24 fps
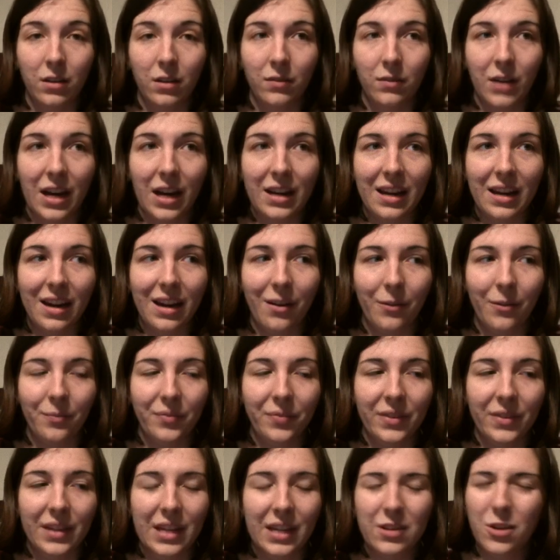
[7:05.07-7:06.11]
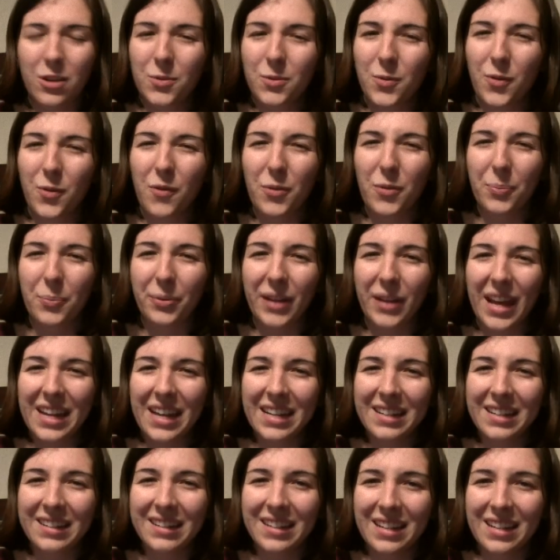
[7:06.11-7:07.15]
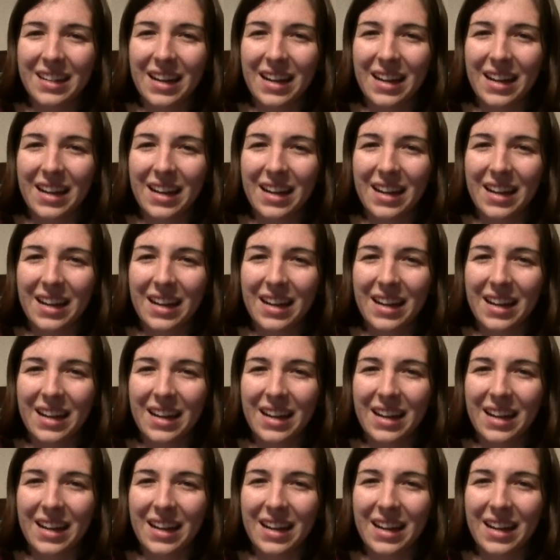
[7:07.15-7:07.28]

right now. In terms of what we're playing,